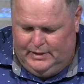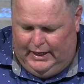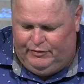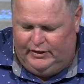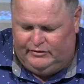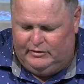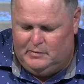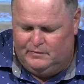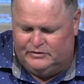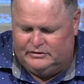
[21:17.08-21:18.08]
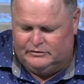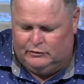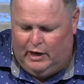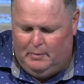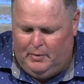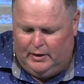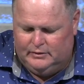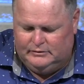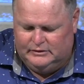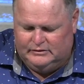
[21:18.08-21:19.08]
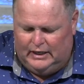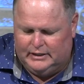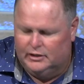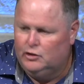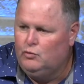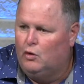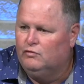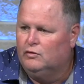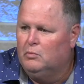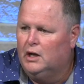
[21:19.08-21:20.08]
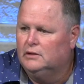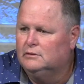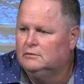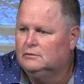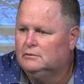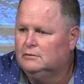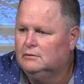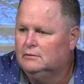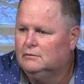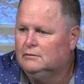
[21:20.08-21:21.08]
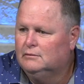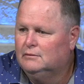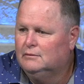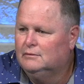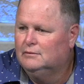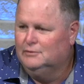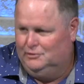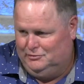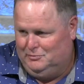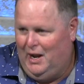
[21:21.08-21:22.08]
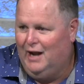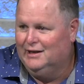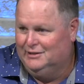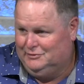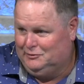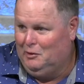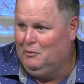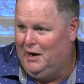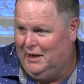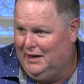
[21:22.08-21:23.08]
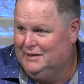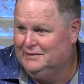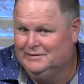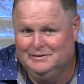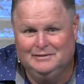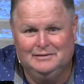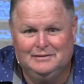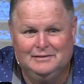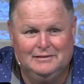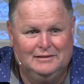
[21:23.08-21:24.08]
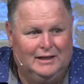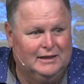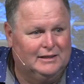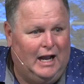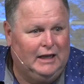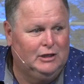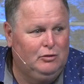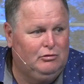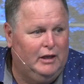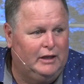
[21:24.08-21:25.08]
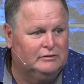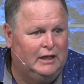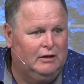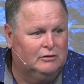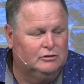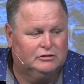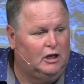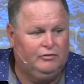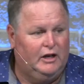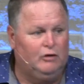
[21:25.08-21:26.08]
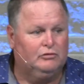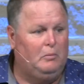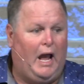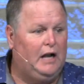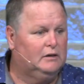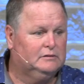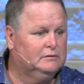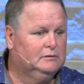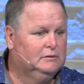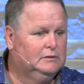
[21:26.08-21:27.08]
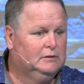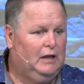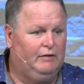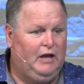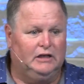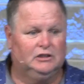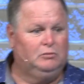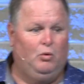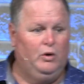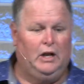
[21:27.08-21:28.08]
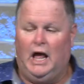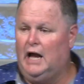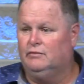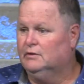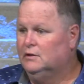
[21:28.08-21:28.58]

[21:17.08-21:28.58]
And I think some of us as grandparents, it's like a do-over button. You're smiling. It's true, ain't it? Like, I can do things now because nothing else matters. I've gotten to the point in life,